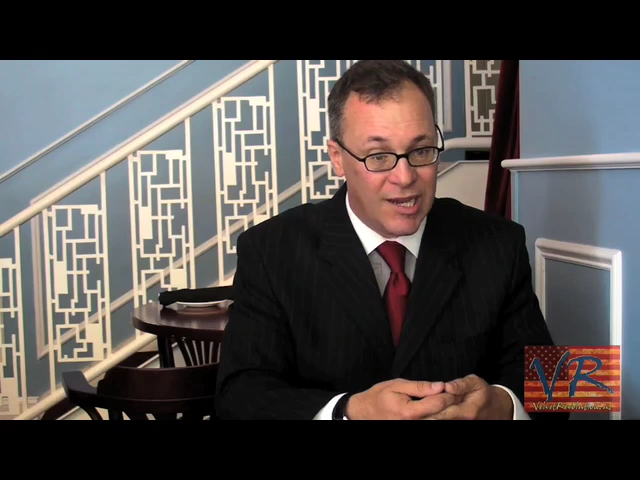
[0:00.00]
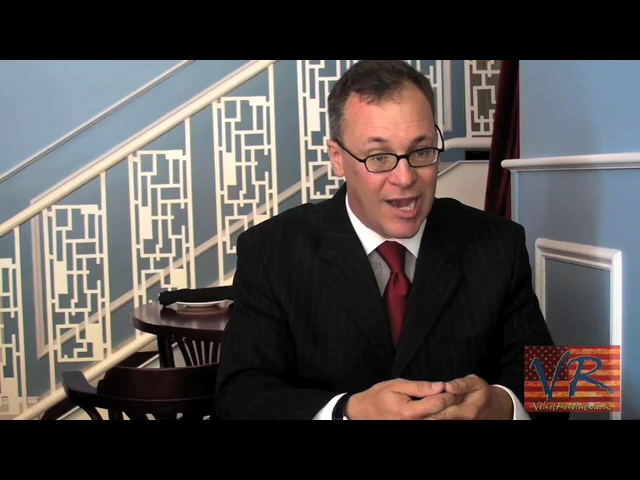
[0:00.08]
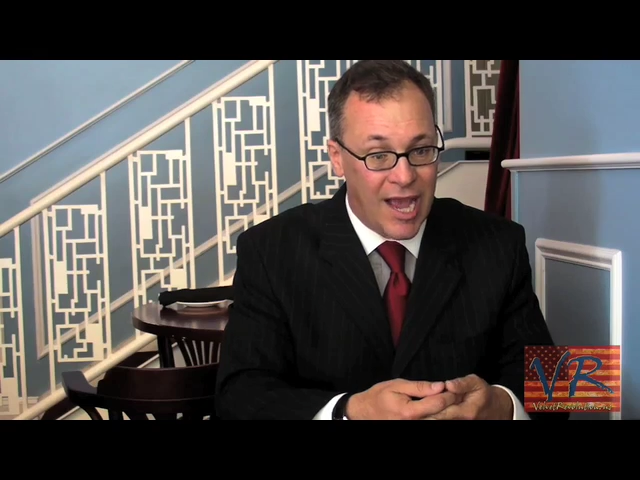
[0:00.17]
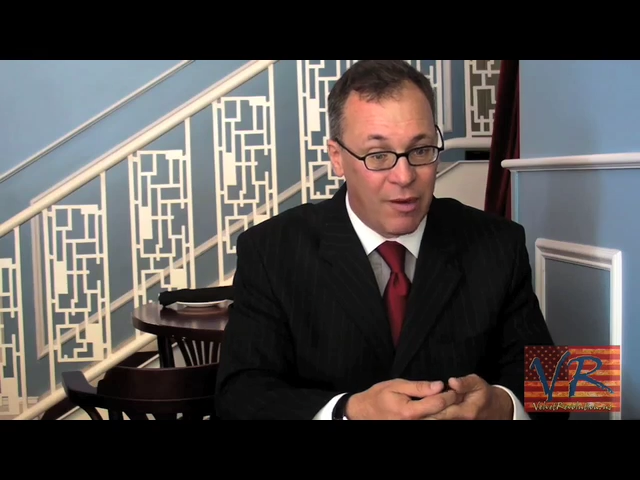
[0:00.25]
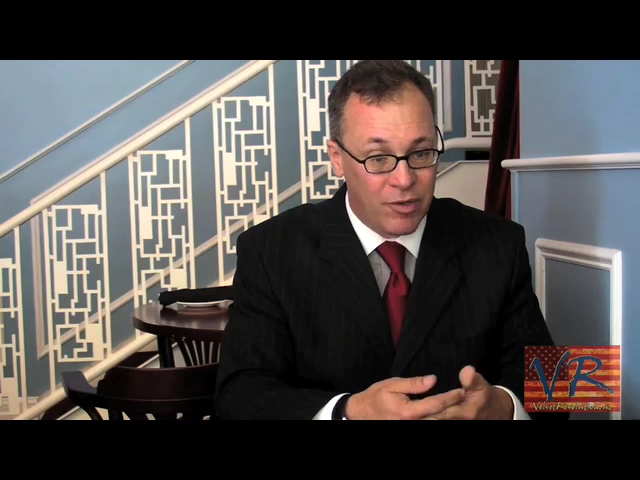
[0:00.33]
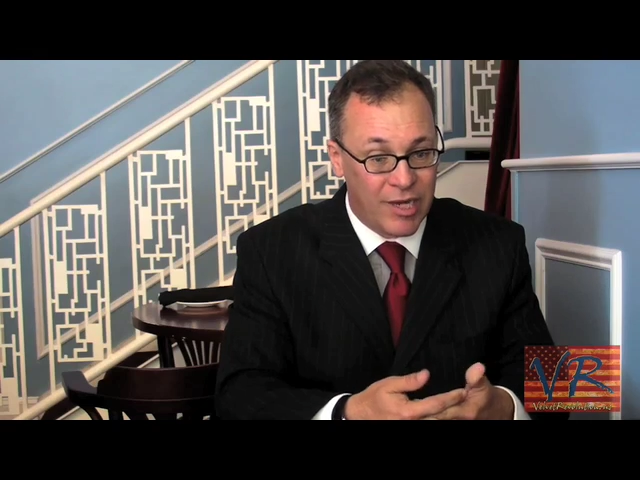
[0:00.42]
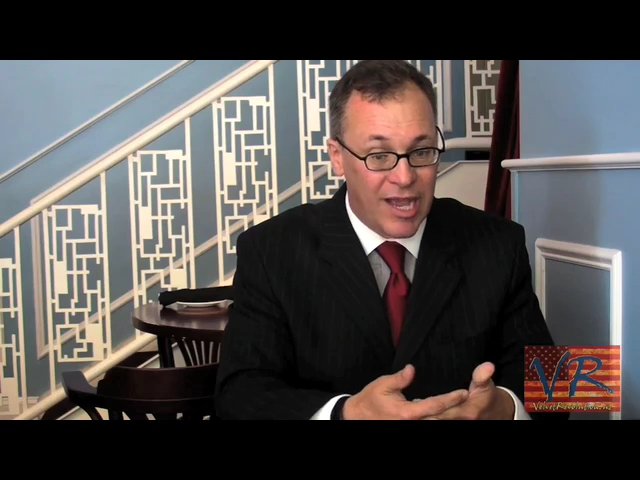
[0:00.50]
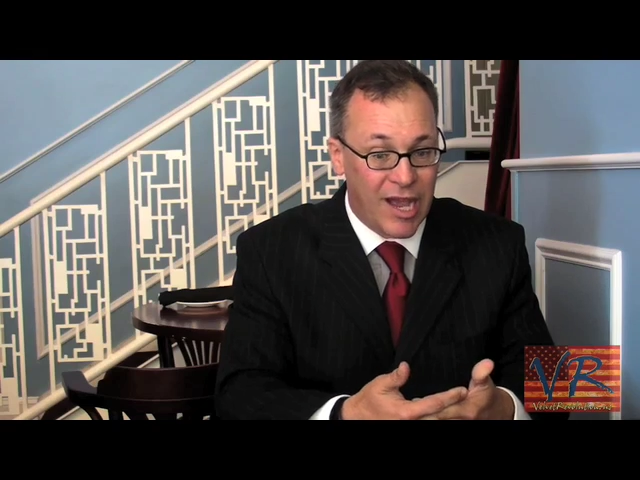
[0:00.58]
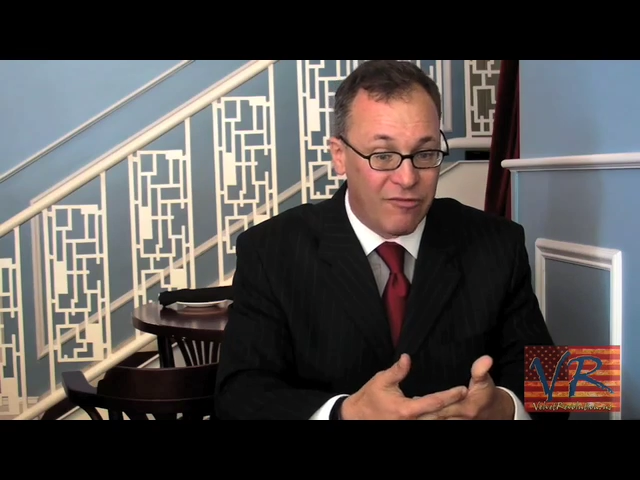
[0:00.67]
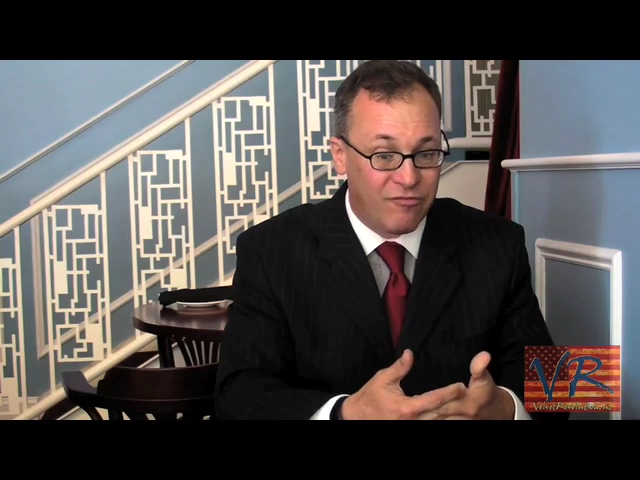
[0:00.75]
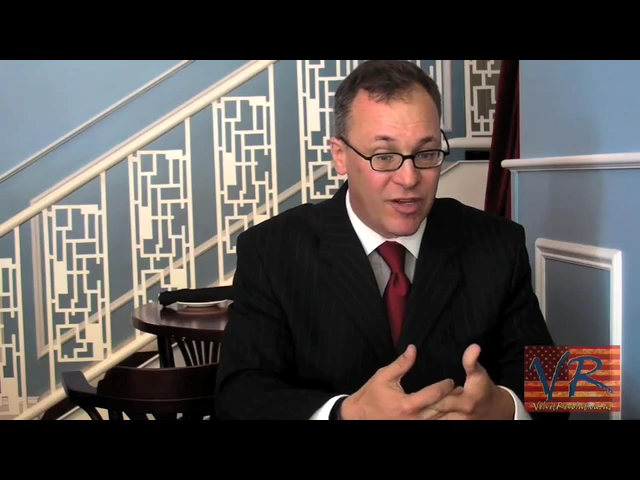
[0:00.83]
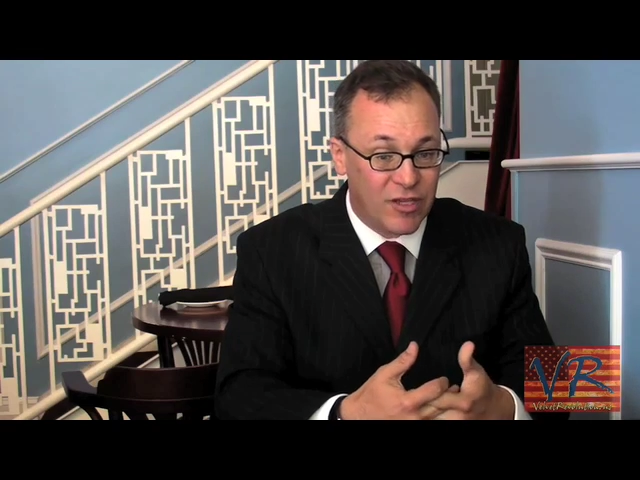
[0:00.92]
I would
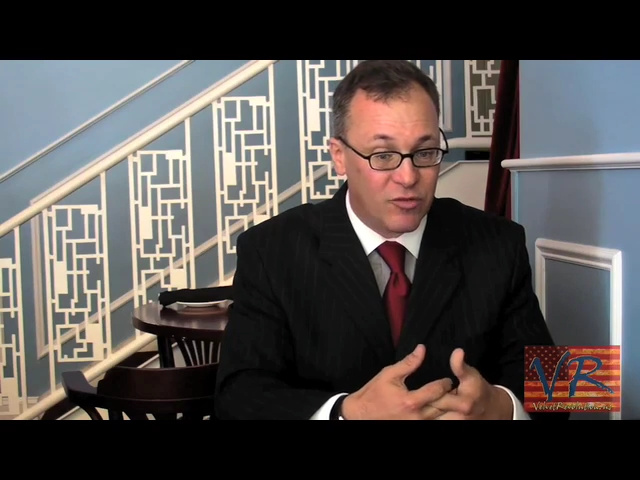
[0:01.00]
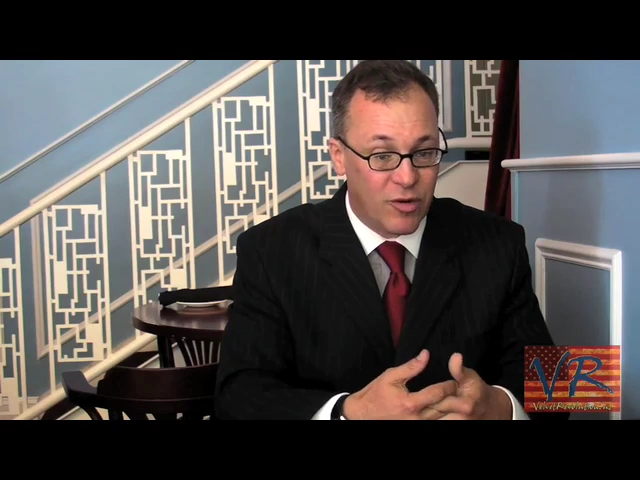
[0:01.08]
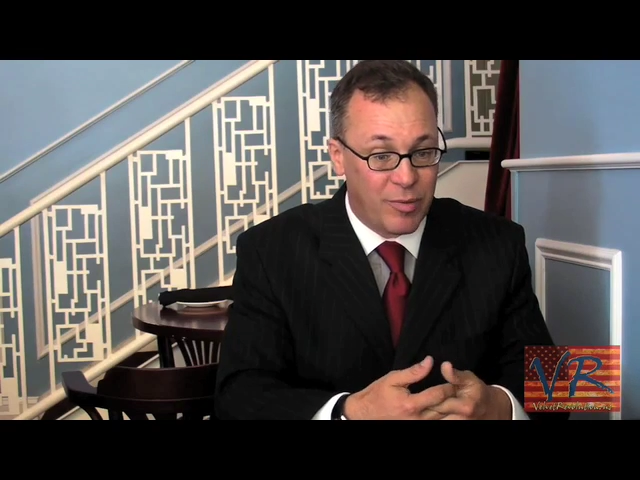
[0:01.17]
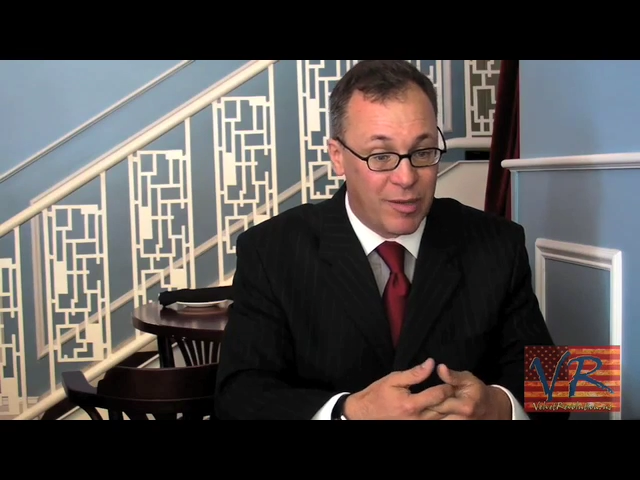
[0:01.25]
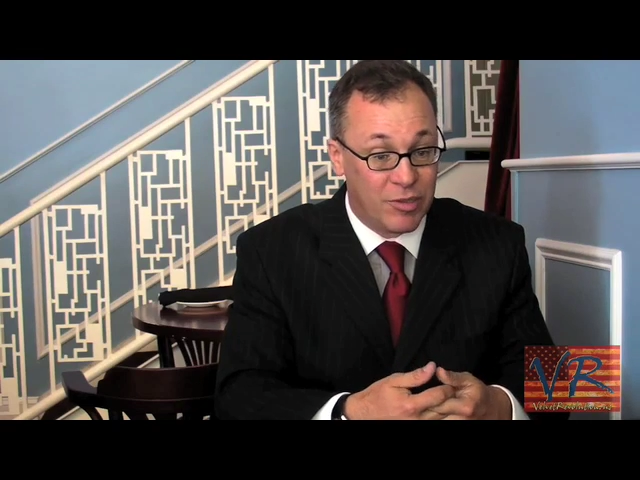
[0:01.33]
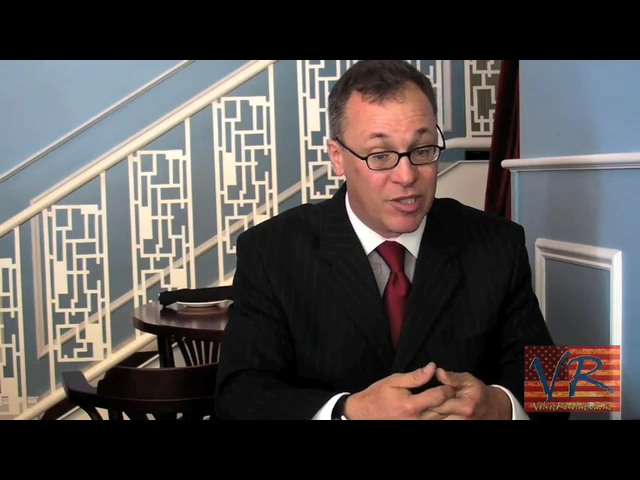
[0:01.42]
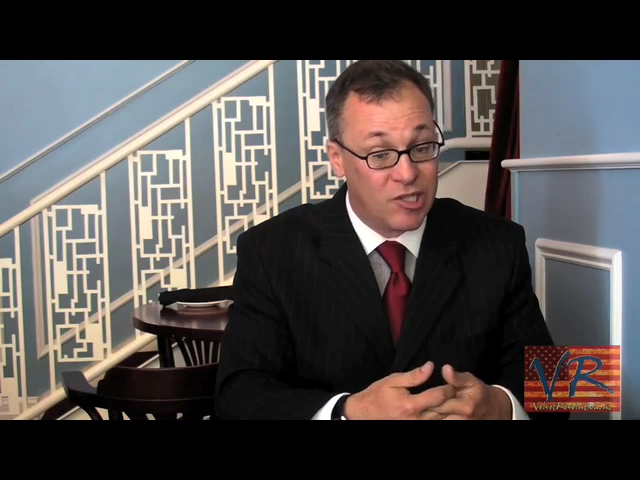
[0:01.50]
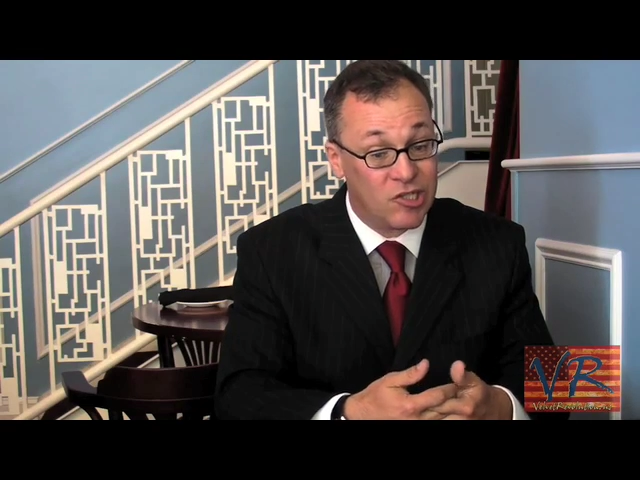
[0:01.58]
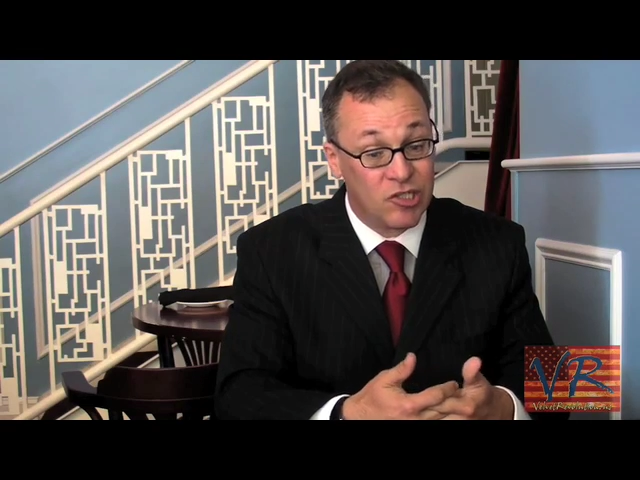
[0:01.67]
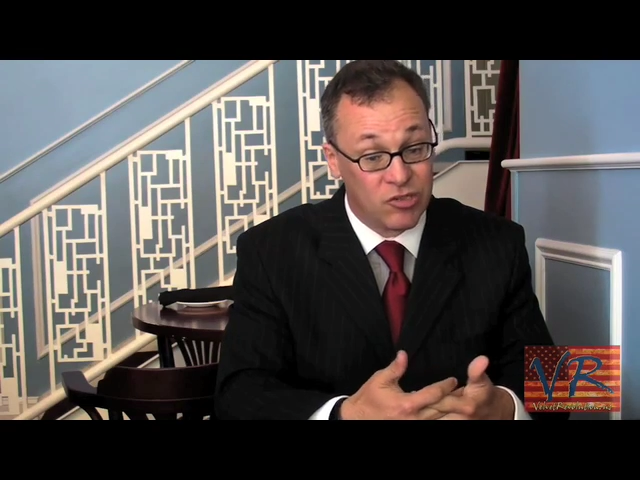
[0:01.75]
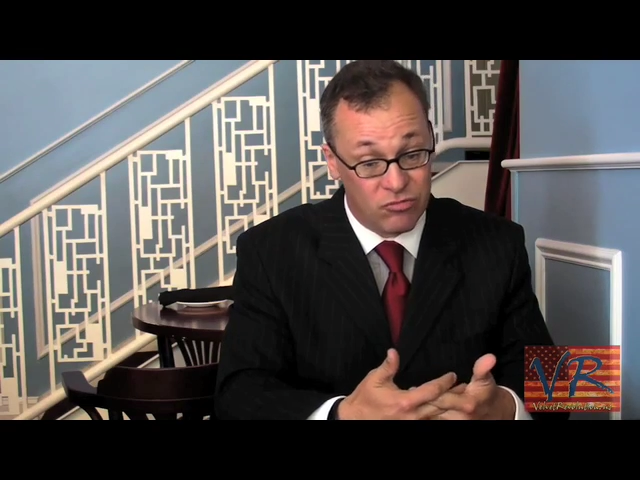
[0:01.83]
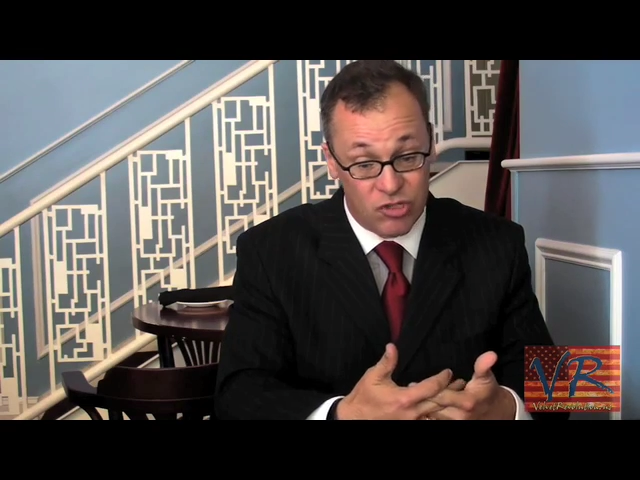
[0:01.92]
have fellow Republicans